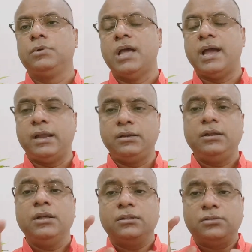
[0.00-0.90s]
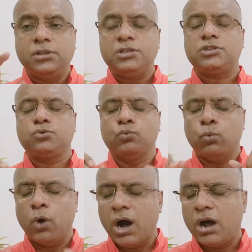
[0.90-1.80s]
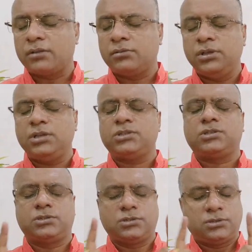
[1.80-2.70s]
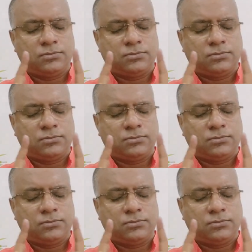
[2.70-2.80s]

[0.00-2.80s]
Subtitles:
And this war, this